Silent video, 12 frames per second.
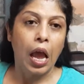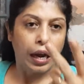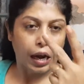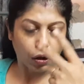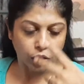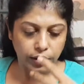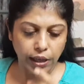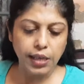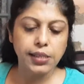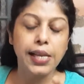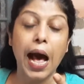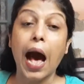Now
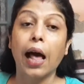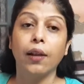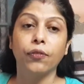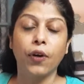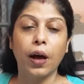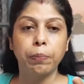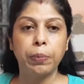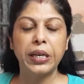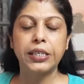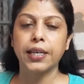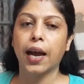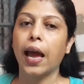this alpha,
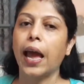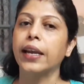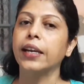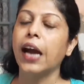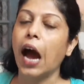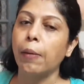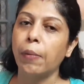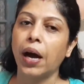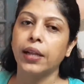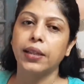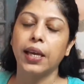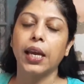beta and
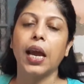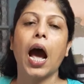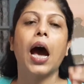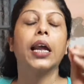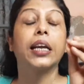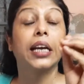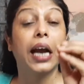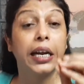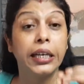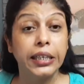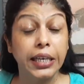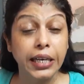gamma, they are
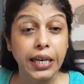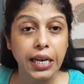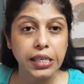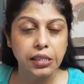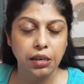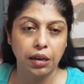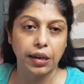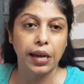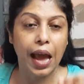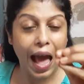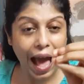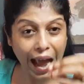continuously
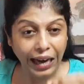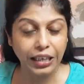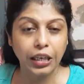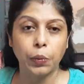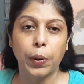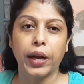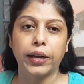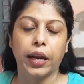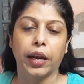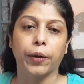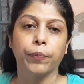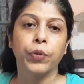
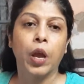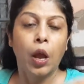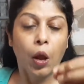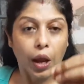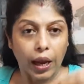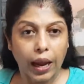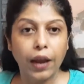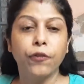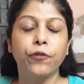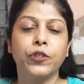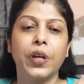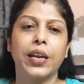activating
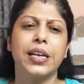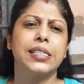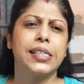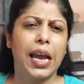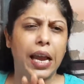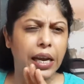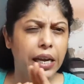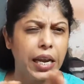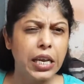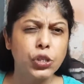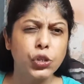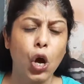if there is
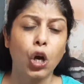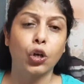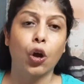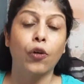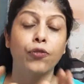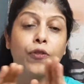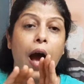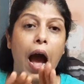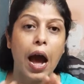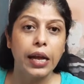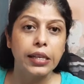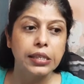any sort of
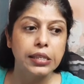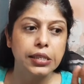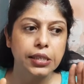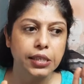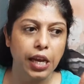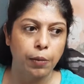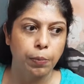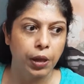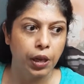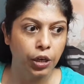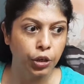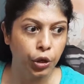
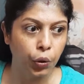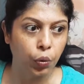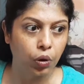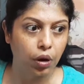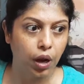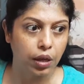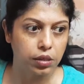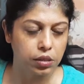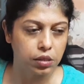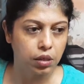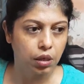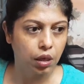unstable
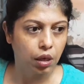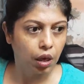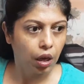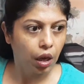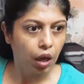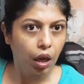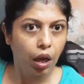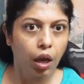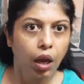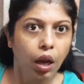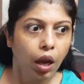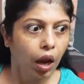nucleus,
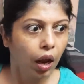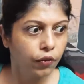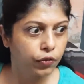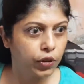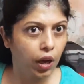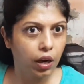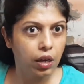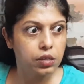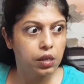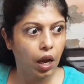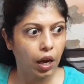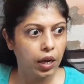if there is
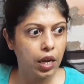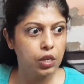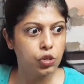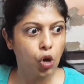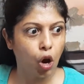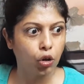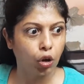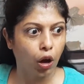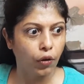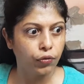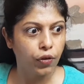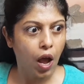any sort
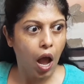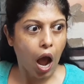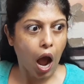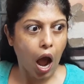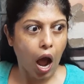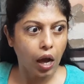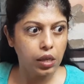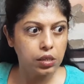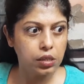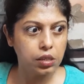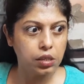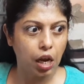of
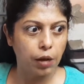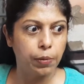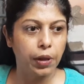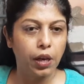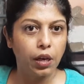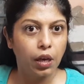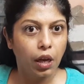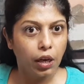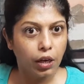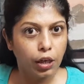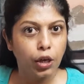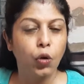unstable
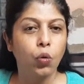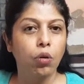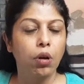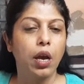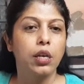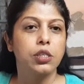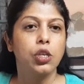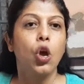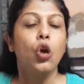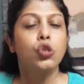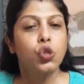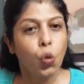nucleus,
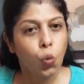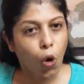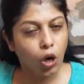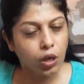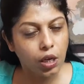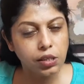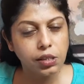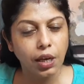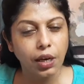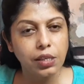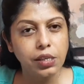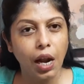so what is the
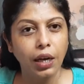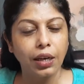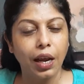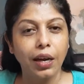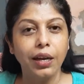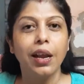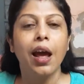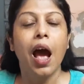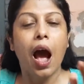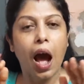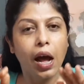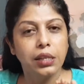resultant?
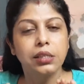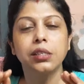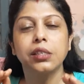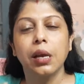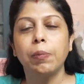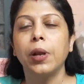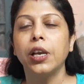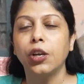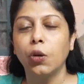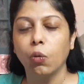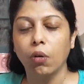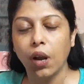Unstable
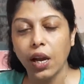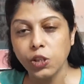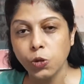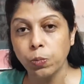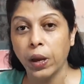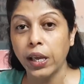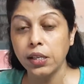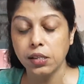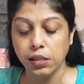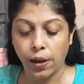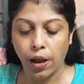nucleus means